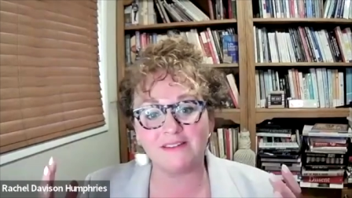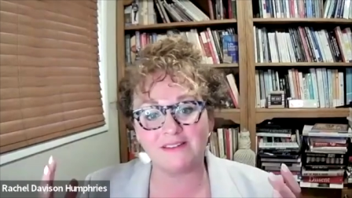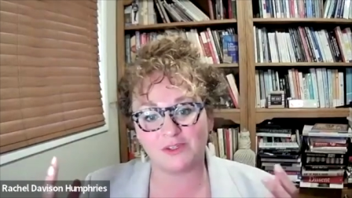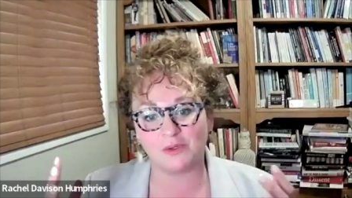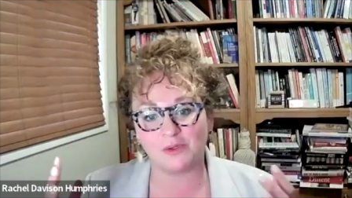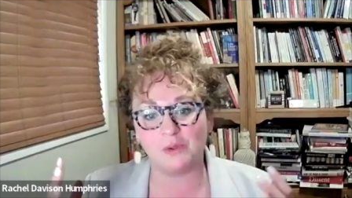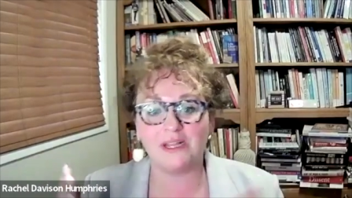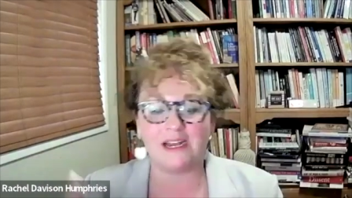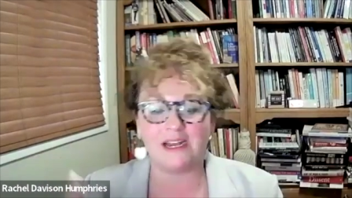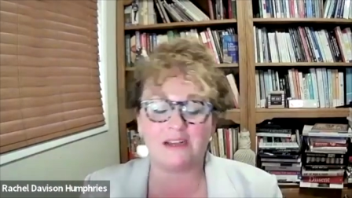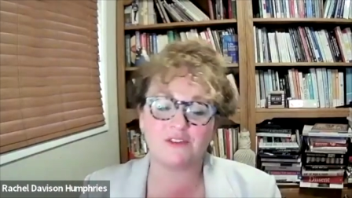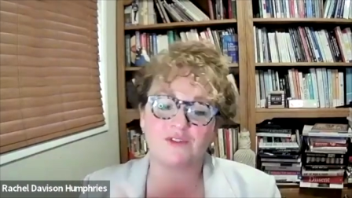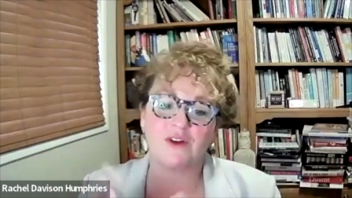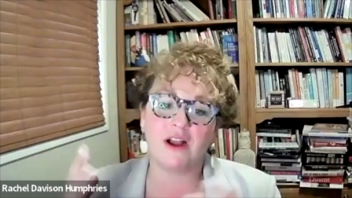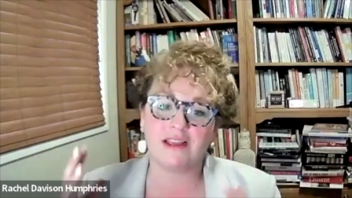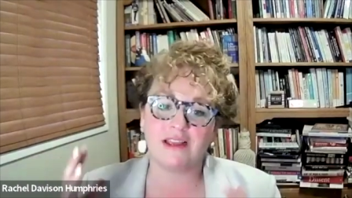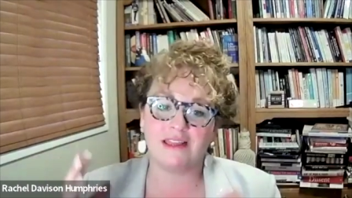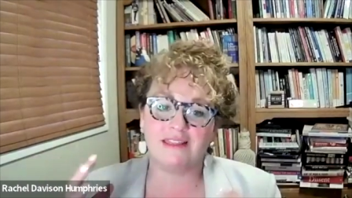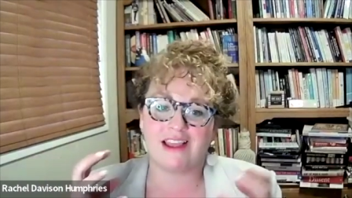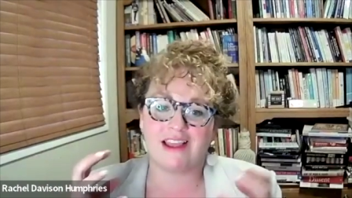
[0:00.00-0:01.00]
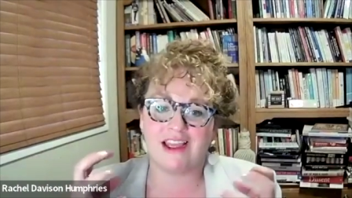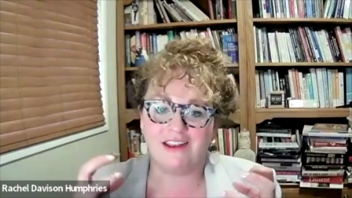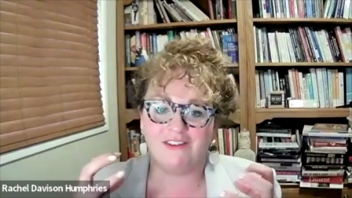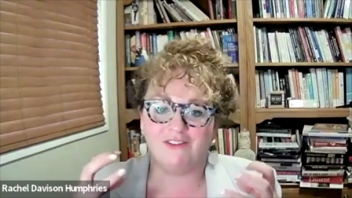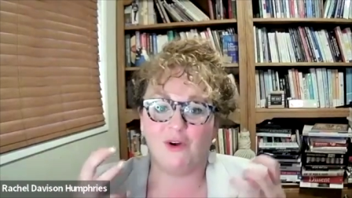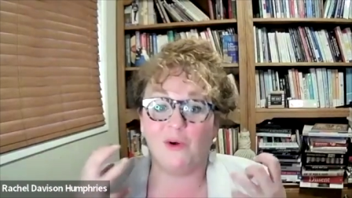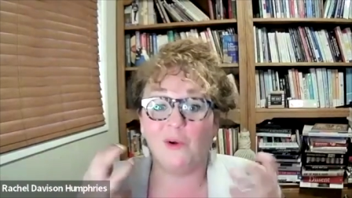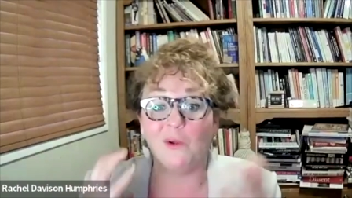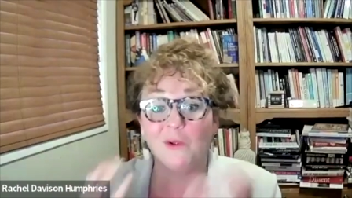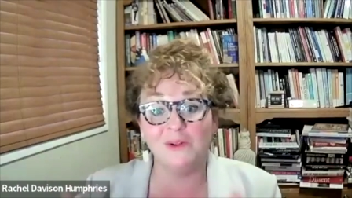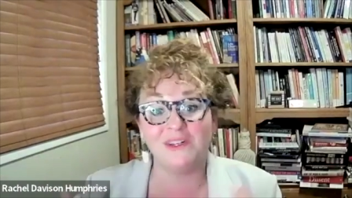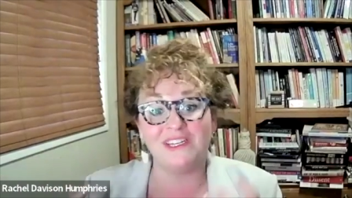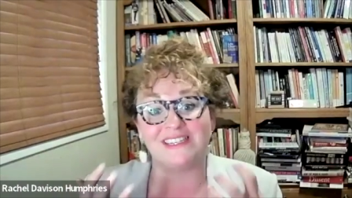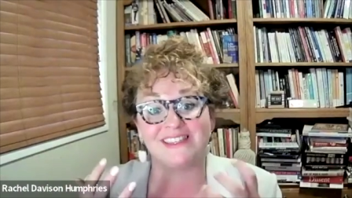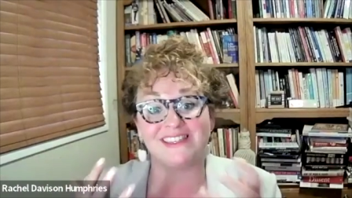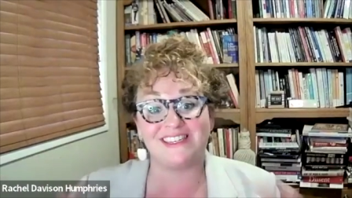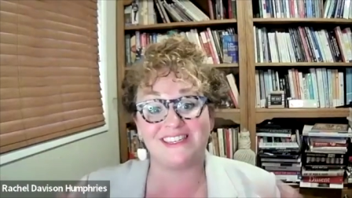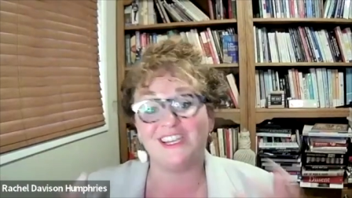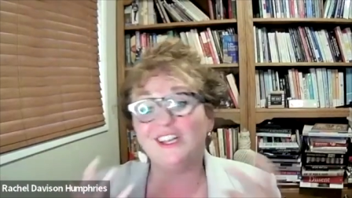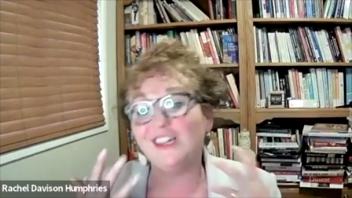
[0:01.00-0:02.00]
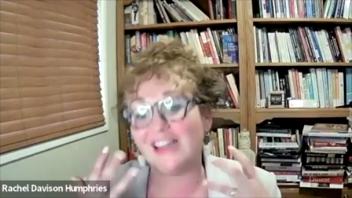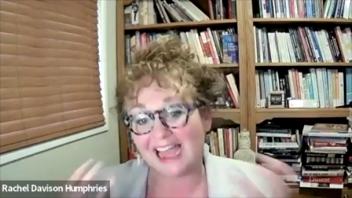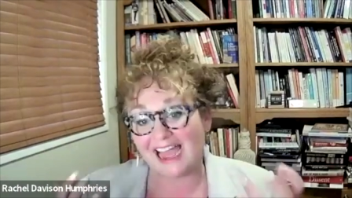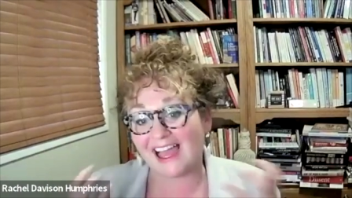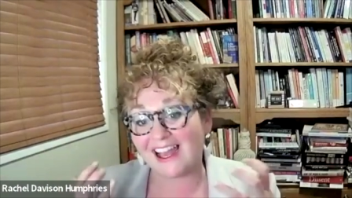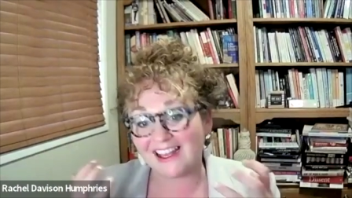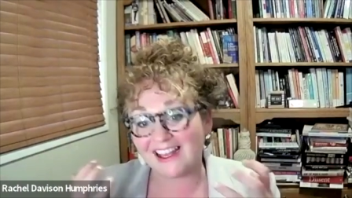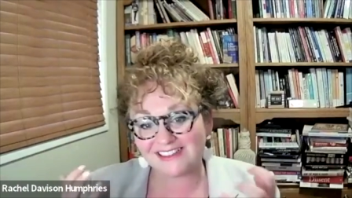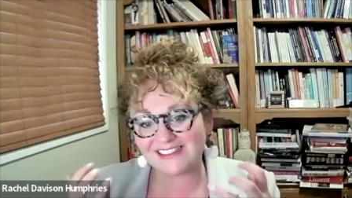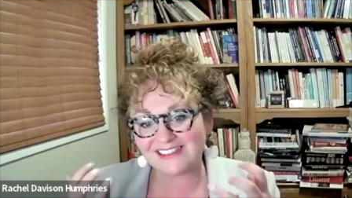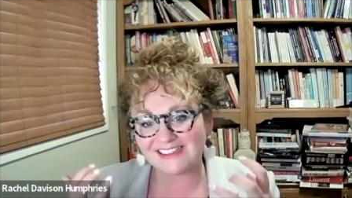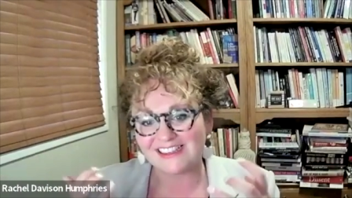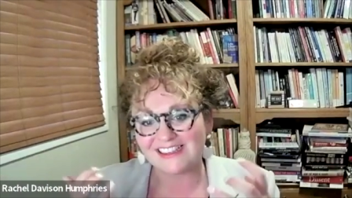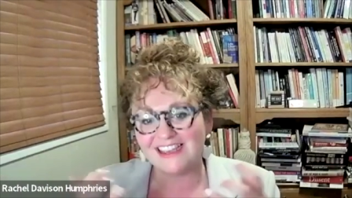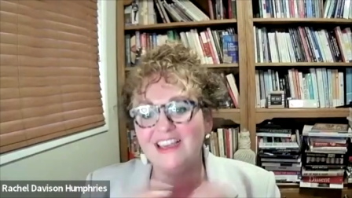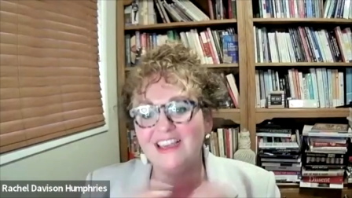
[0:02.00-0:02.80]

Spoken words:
Schoolhouse Rock and the kind of hold it still has,